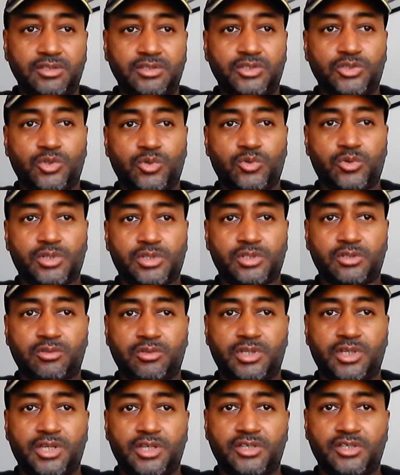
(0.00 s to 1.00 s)
tourist
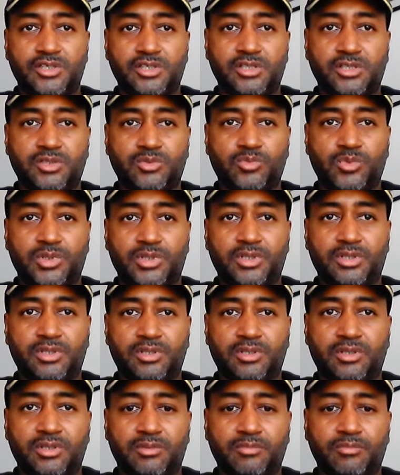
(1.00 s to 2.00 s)
locations with
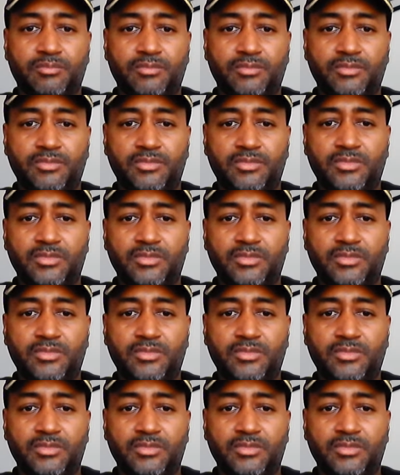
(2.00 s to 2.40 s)
um,